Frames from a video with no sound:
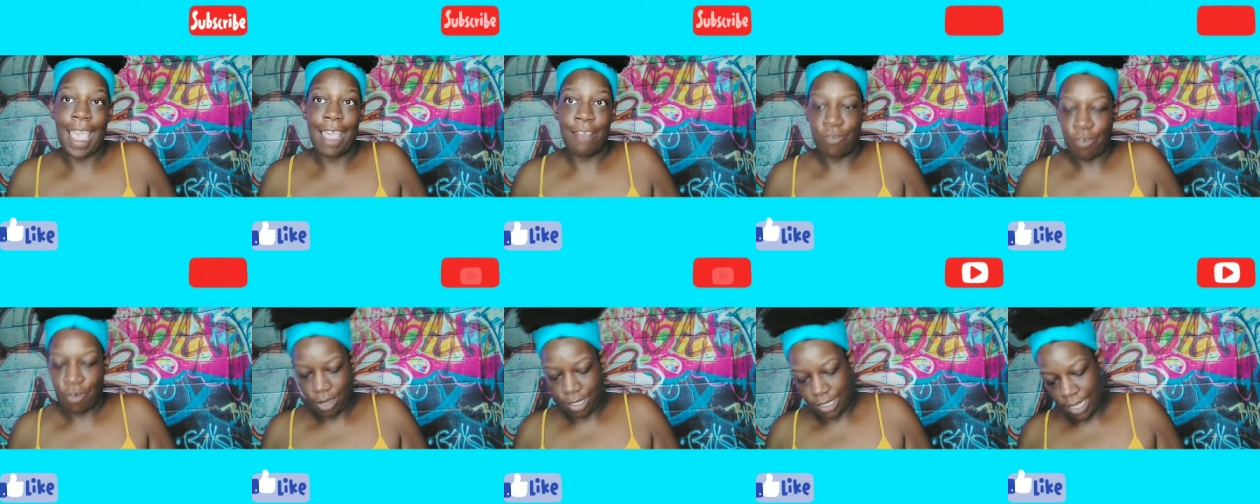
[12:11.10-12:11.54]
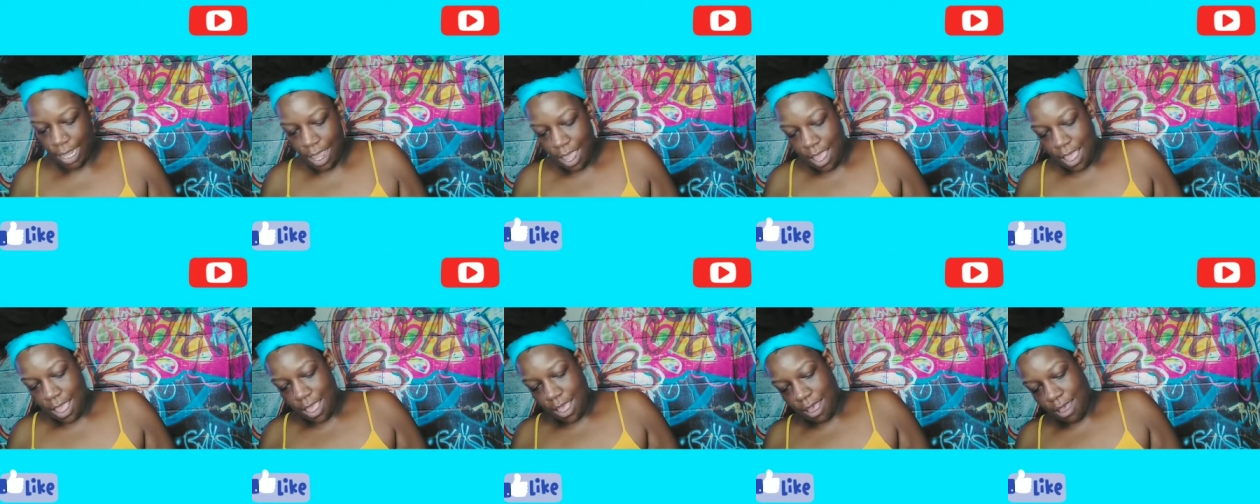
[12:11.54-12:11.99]
eye, of course.
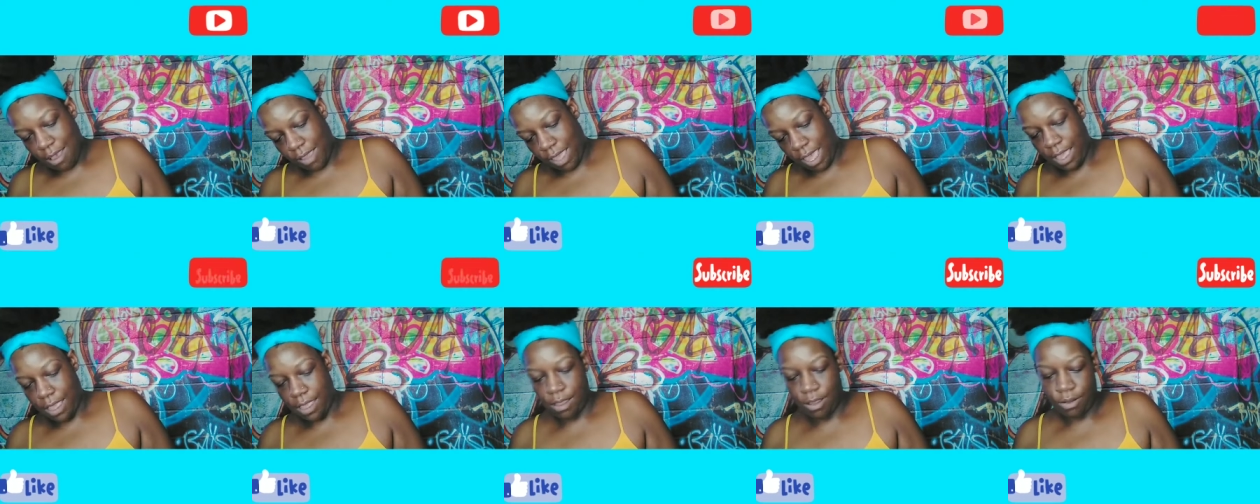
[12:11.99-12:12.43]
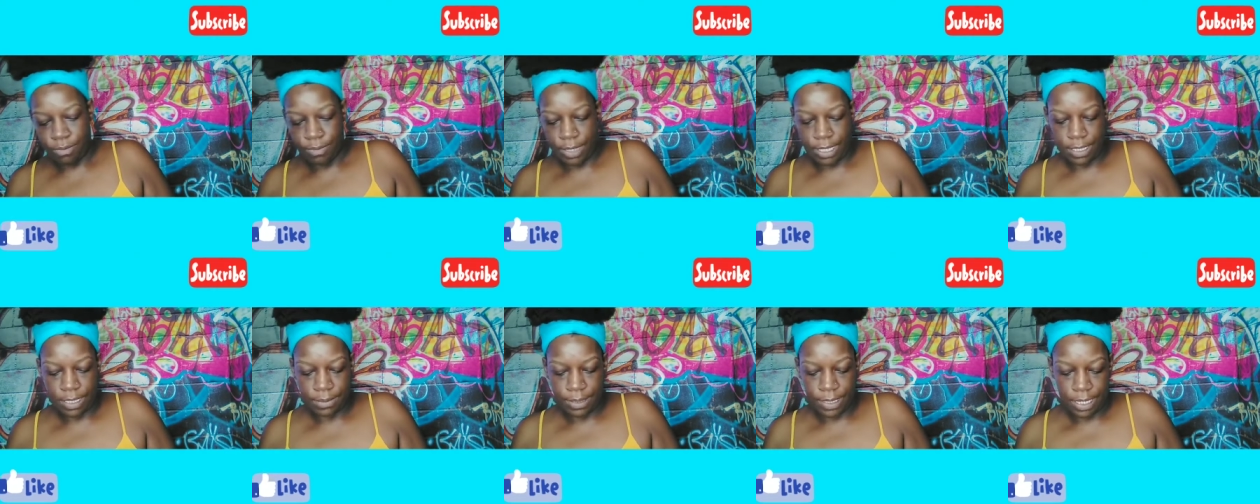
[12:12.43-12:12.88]
Okay. Oh,
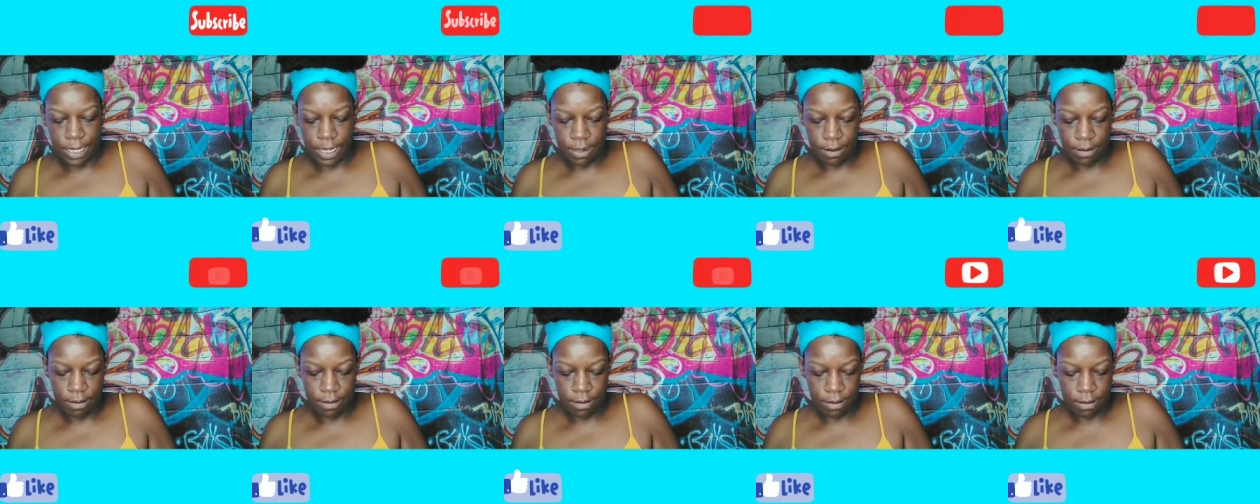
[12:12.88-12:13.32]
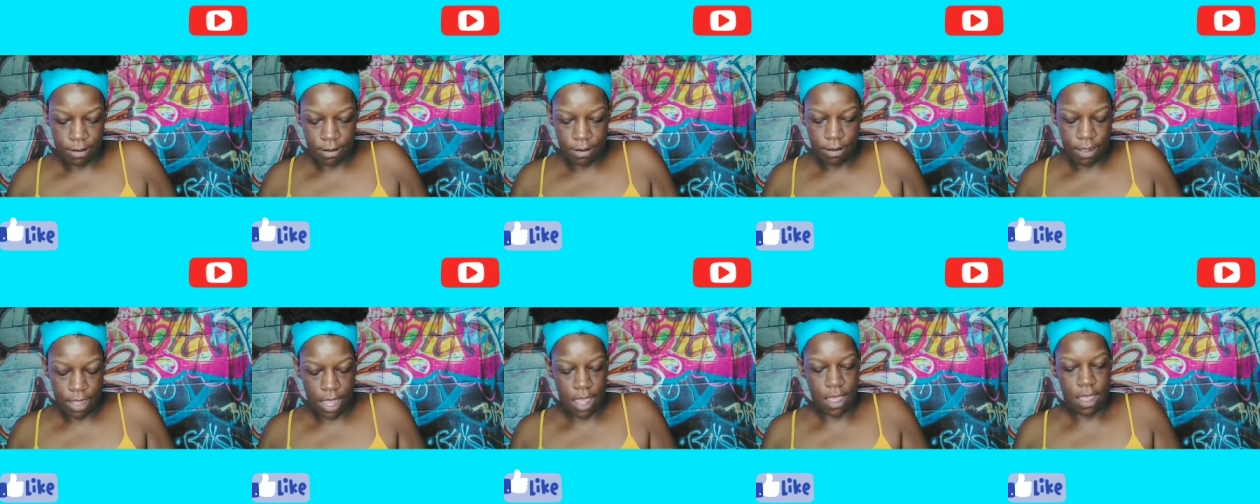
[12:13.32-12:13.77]
that's upside down.
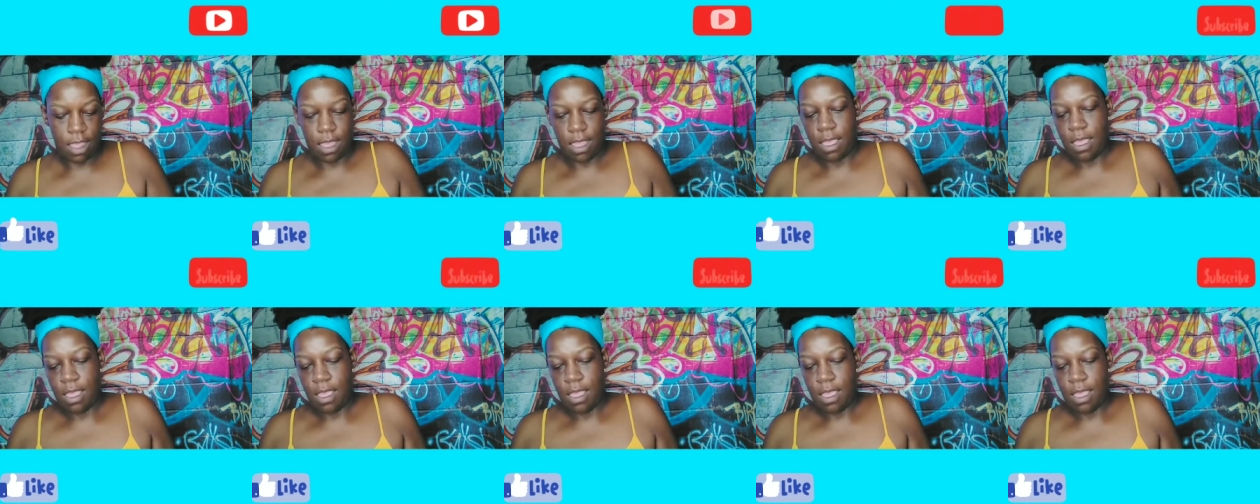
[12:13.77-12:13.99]
Okay.